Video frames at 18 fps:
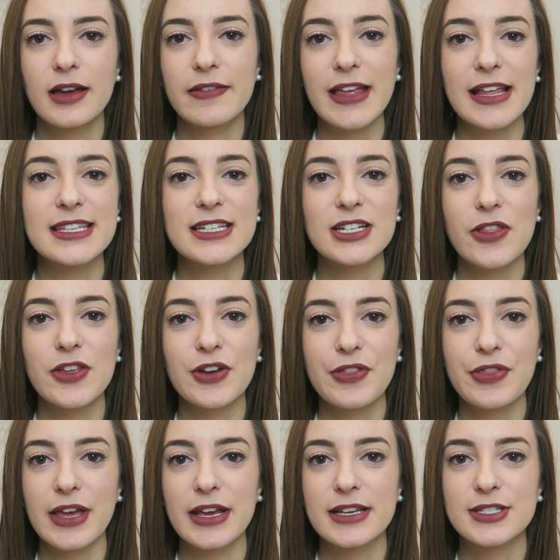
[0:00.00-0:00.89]
That's
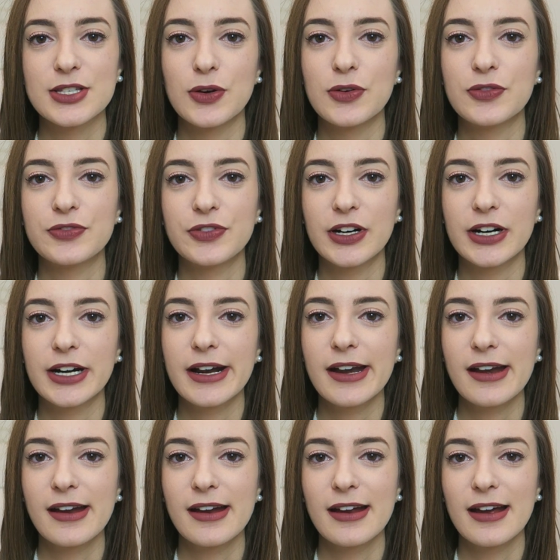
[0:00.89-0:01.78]
another thing so
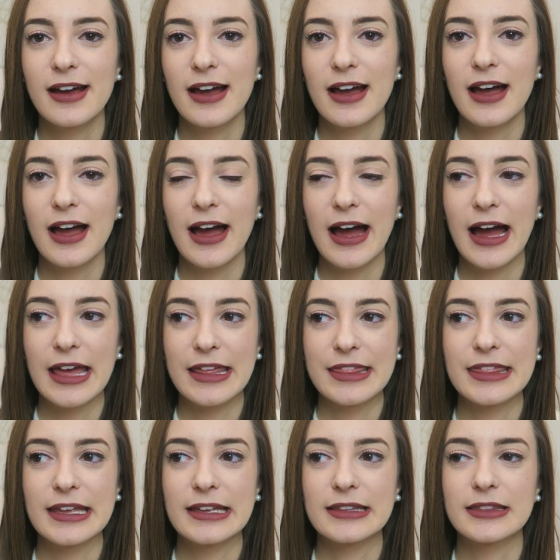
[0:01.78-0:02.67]
far. I
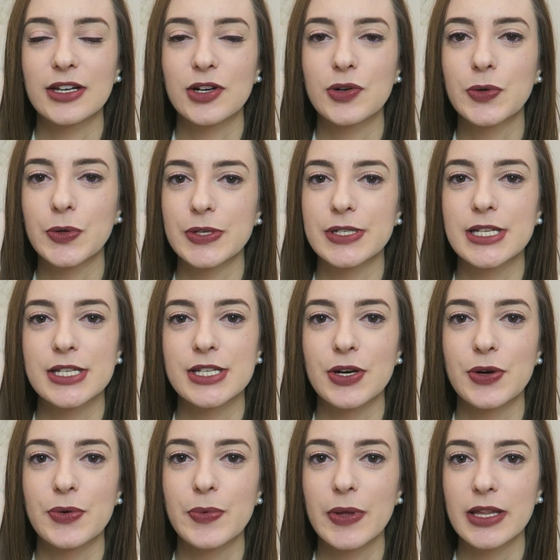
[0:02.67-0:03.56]
think the courses
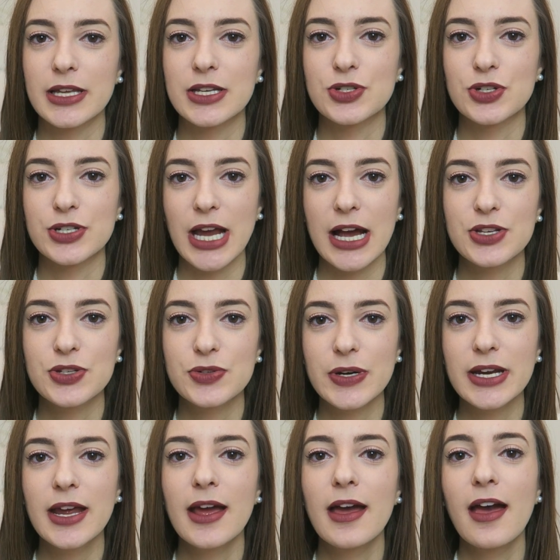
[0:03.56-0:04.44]
are really
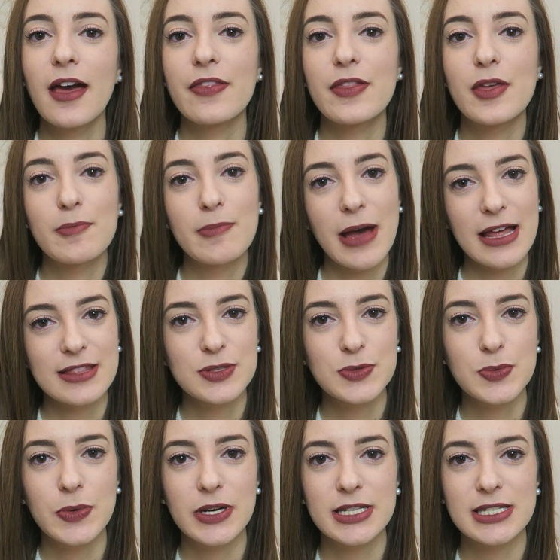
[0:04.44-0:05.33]
introductory. The
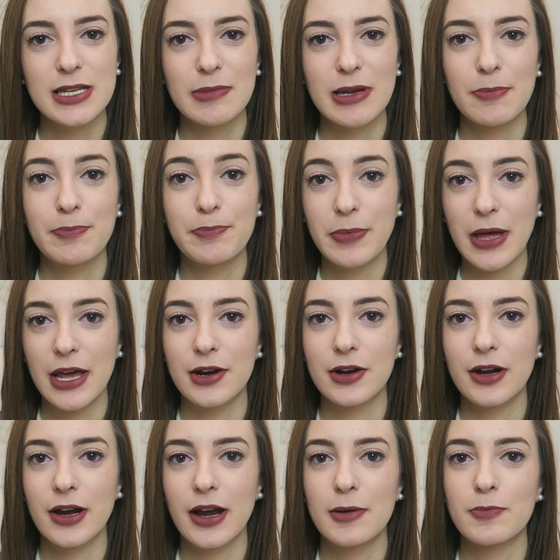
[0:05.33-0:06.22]
maths one is a bit
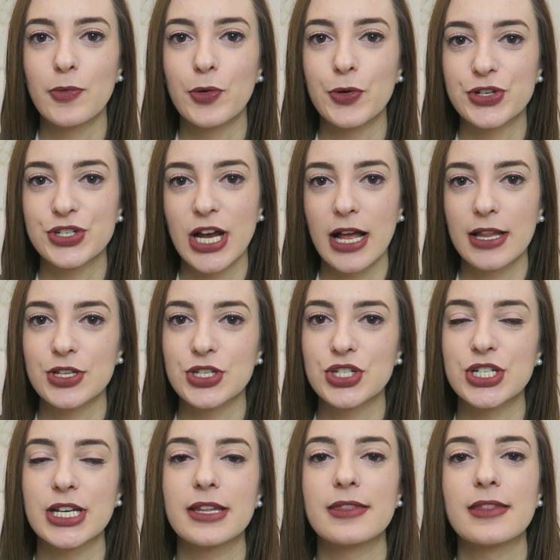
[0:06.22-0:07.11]
better and more
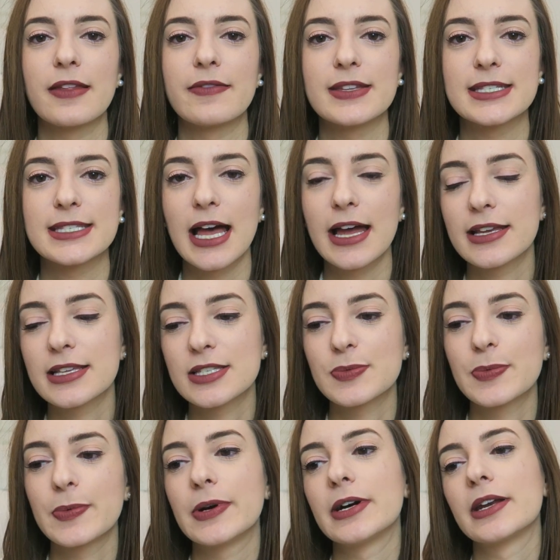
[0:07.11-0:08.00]
challenging than the
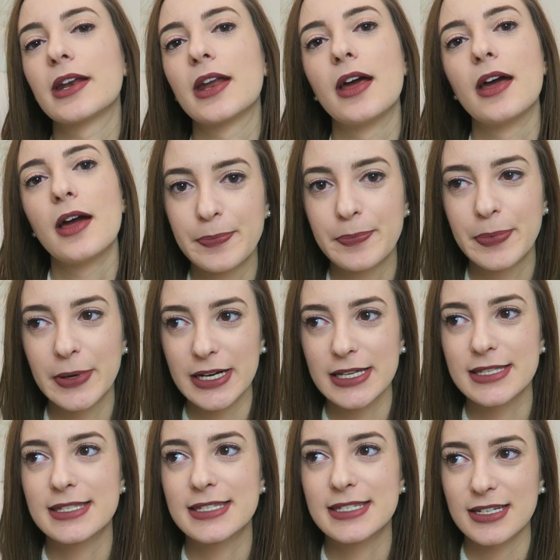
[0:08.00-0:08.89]
science one,
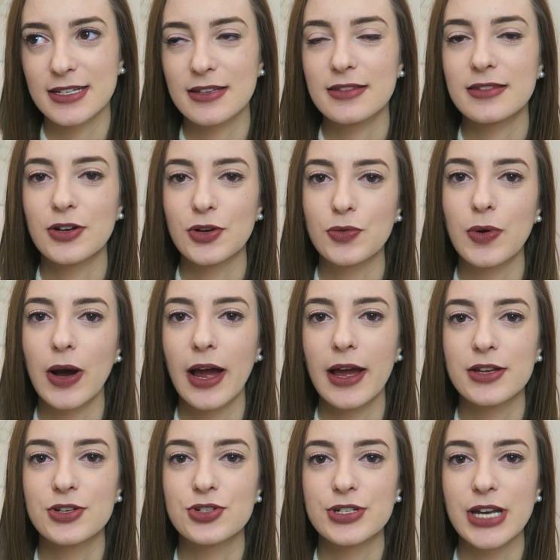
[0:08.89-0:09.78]
but they're
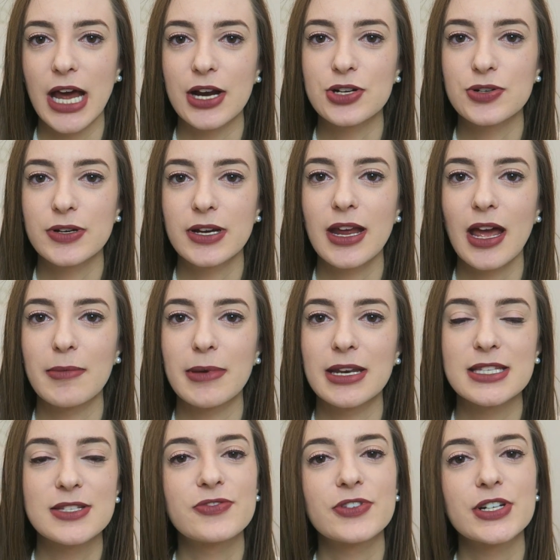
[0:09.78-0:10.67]
quite introductory. I
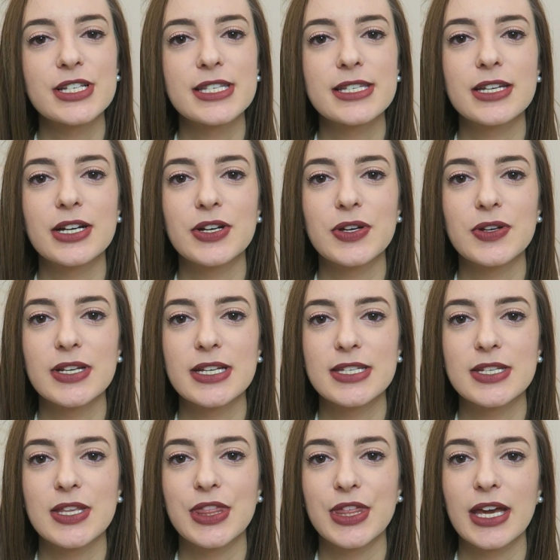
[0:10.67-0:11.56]
mean, it's first year, you
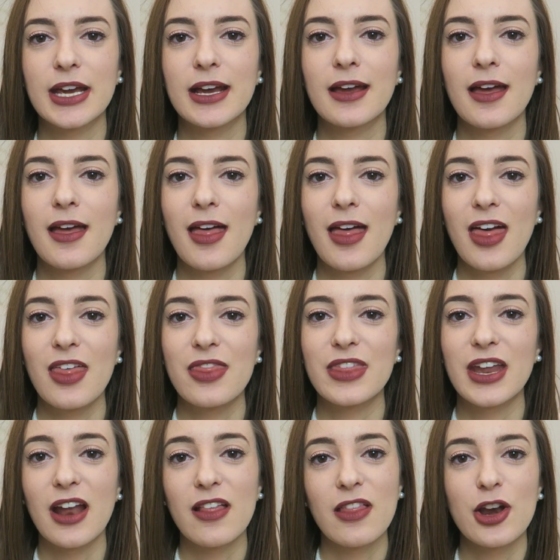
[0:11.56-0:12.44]
need to think
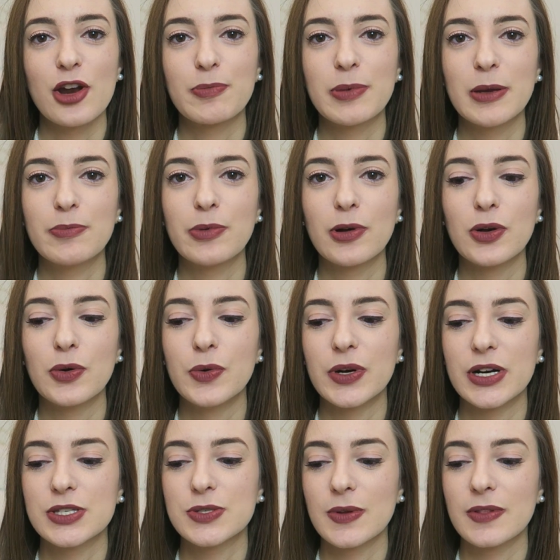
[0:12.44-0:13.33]
that a lot of people who
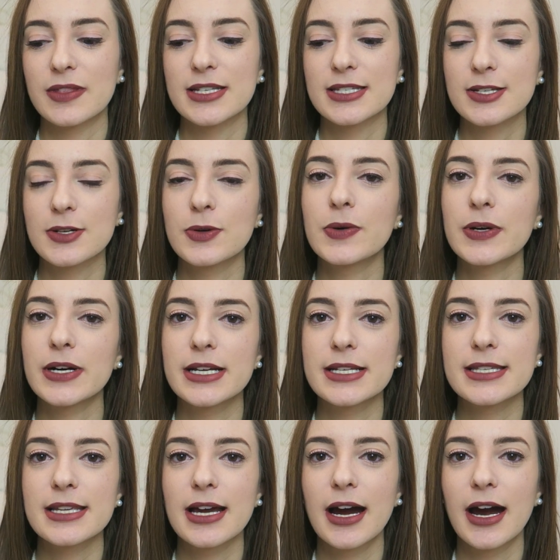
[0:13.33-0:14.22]
are doing this
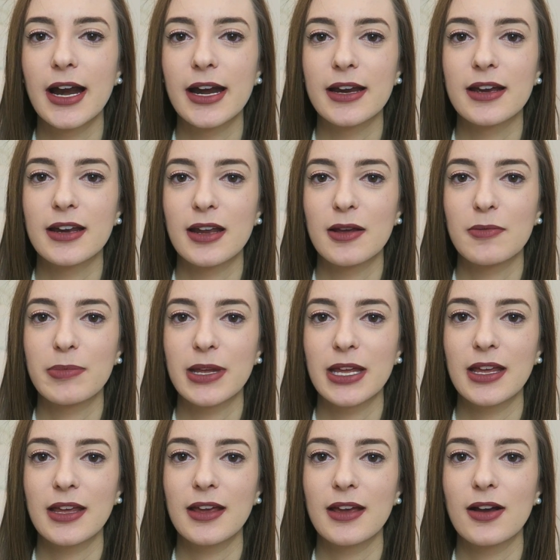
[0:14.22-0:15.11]
course are gonna
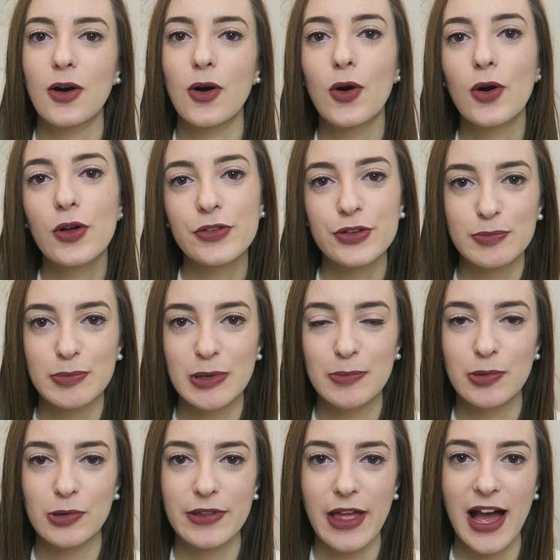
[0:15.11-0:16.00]
be older
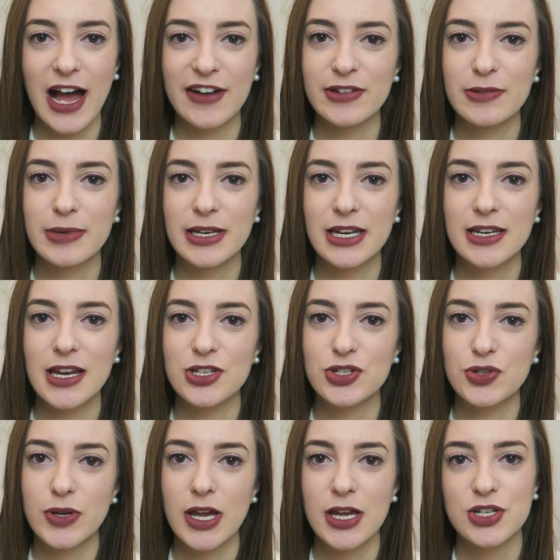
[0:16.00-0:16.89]
people that haven't been in
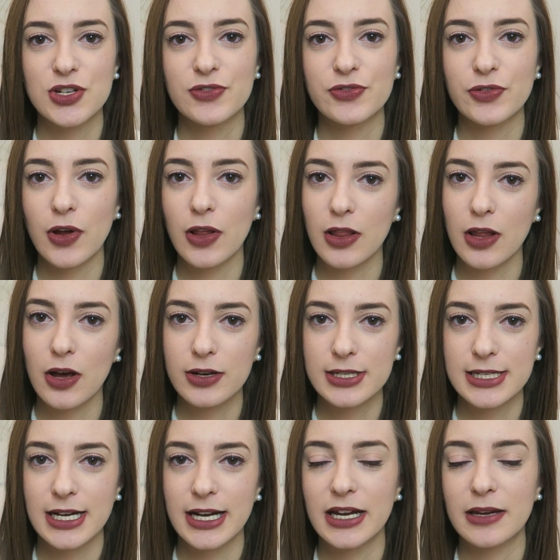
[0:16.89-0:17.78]
education for a
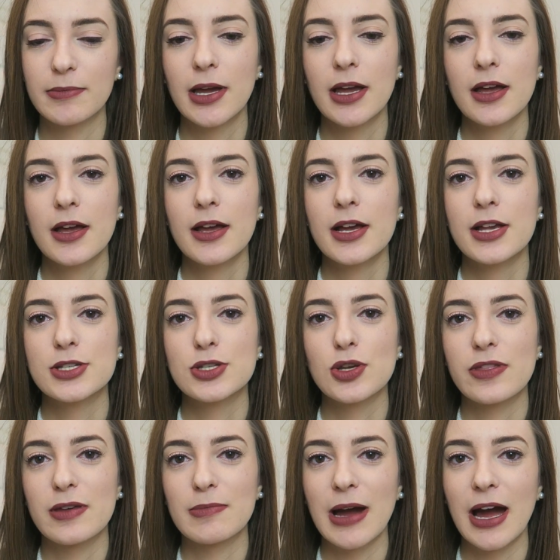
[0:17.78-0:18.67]
long time,
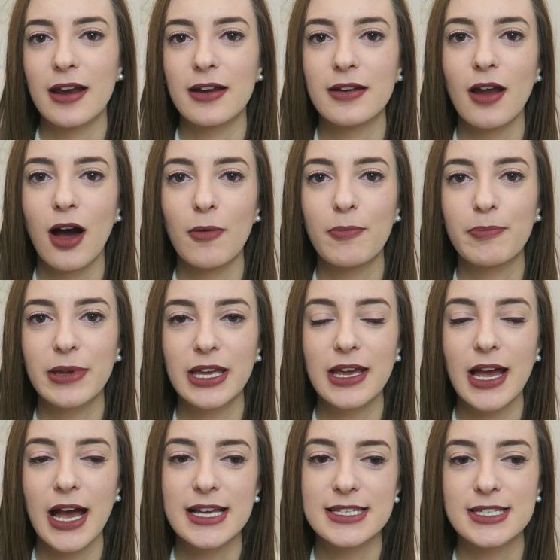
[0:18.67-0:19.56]
so they might not
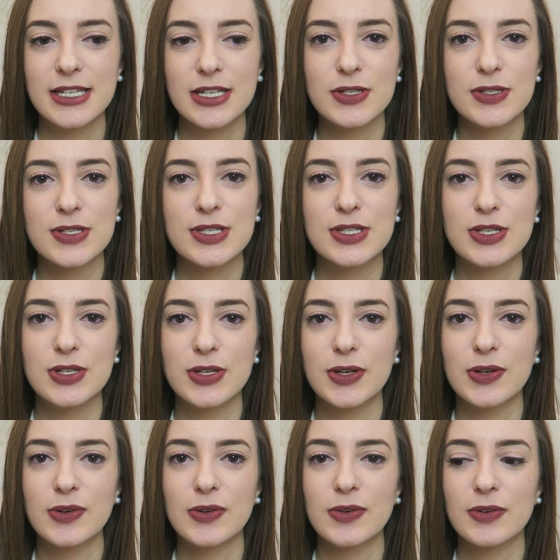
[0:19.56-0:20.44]
be as used
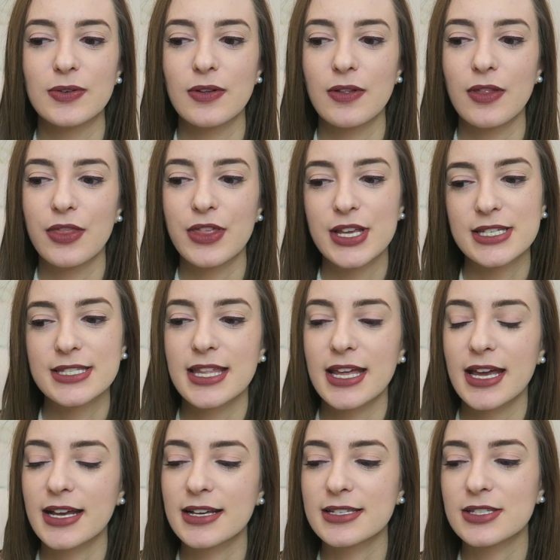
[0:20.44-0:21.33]
to these
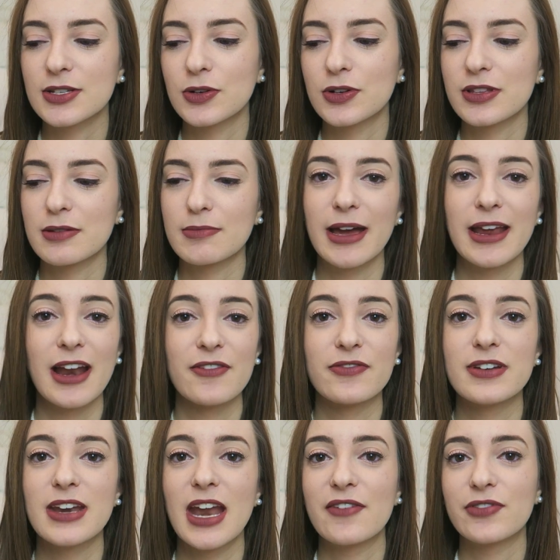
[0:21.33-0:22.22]
things, or they might
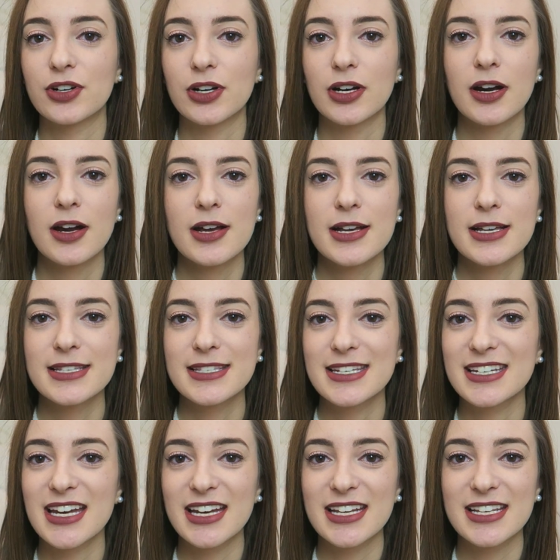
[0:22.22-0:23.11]
have never
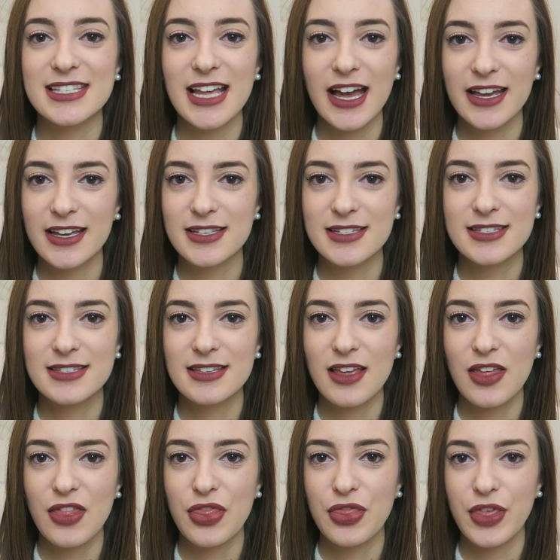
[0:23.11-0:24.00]
seen any science
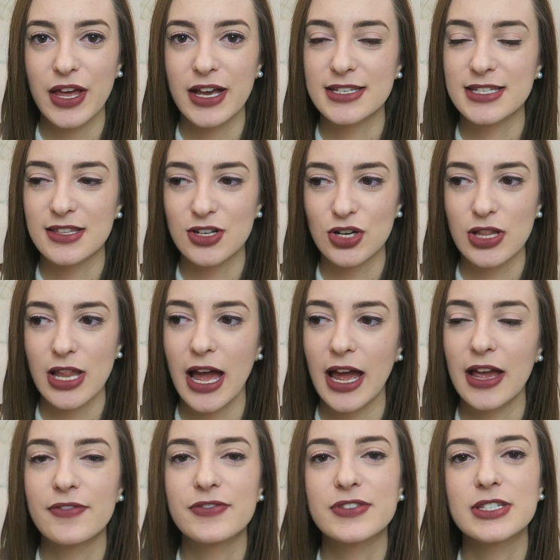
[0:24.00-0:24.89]
things in their
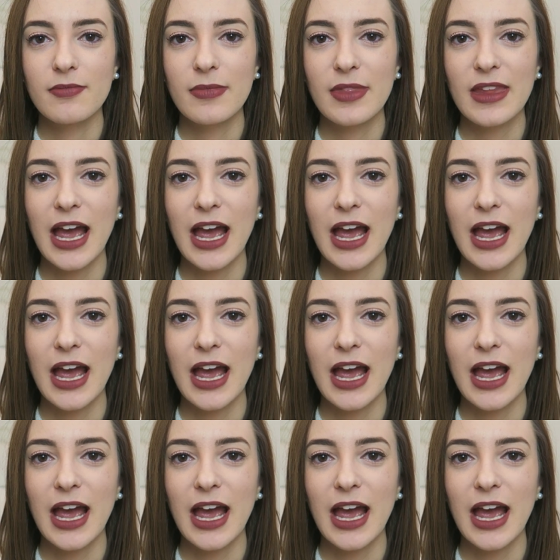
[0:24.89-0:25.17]
lives.